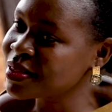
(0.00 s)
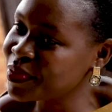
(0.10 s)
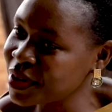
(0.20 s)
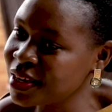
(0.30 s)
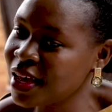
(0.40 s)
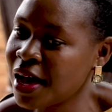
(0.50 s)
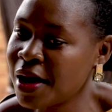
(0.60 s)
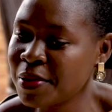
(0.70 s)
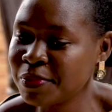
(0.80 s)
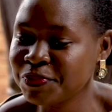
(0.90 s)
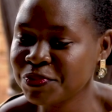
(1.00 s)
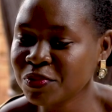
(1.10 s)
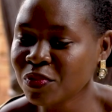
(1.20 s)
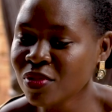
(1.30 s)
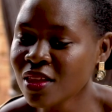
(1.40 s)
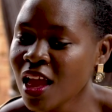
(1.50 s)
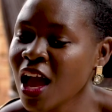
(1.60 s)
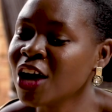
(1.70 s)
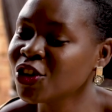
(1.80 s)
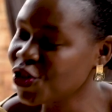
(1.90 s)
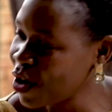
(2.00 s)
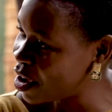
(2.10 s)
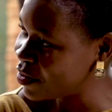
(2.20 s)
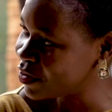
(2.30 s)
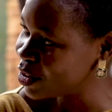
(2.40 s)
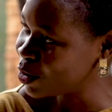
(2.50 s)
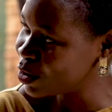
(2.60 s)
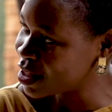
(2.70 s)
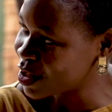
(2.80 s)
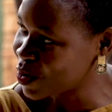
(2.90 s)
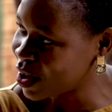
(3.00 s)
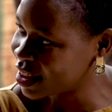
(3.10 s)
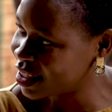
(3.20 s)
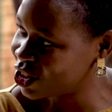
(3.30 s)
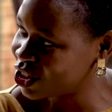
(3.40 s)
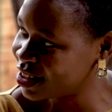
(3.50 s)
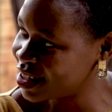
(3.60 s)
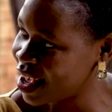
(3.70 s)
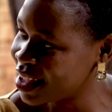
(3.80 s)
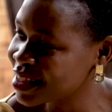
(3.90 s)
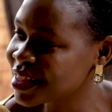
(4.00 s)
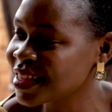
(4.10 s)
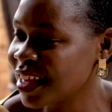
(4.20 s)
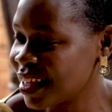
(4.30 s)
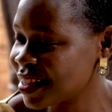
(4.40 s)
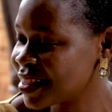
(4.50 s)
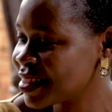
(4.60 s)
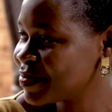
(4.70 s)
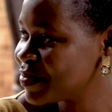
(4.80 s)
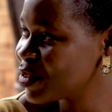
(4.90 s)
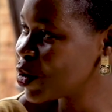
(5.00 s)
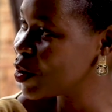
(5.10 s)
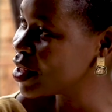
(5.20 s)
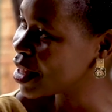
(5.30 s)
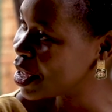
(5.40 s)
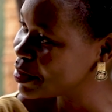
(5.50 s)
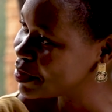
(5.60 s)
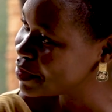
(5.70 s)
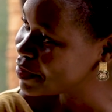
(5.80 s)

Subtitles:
been her drive in all this work that she does? Yes. You're welcome.